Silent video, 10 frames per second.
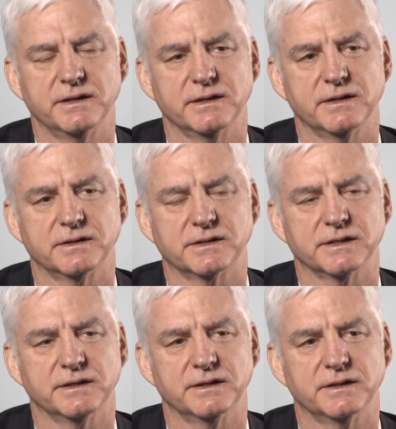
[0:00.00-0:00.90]
that
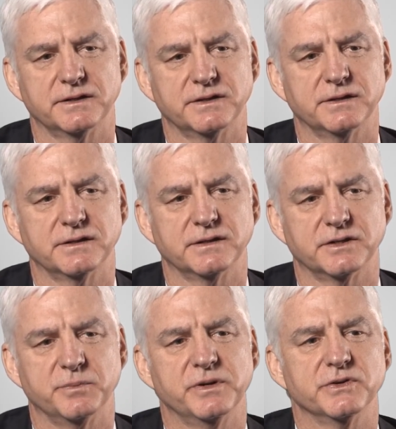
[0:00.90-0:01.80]
the
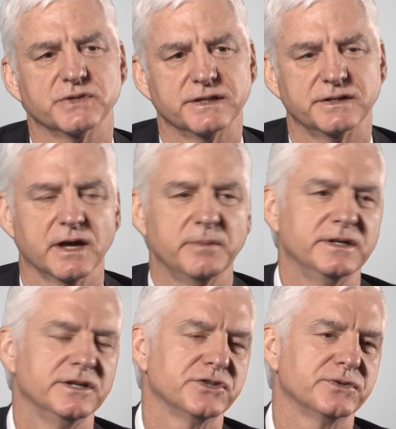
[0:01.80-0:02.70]
De Beers and the
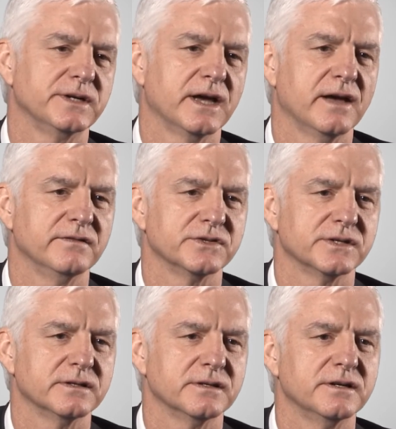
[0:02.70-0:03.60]
diamond industry have is
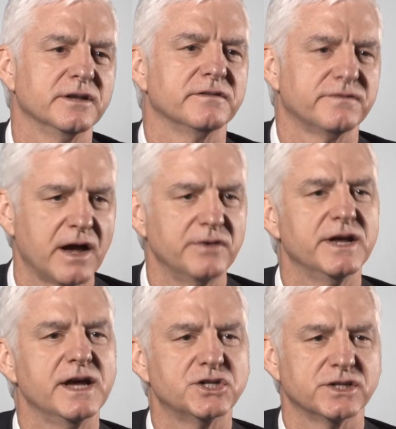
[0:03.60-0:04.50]
that, the
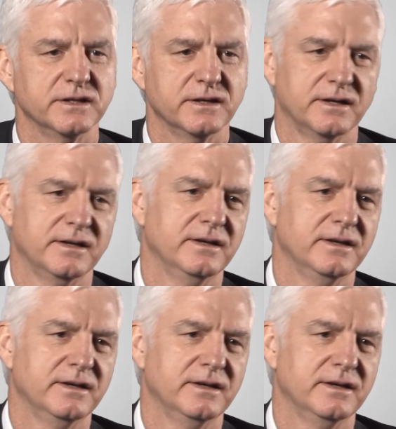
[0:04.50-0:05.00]
foundation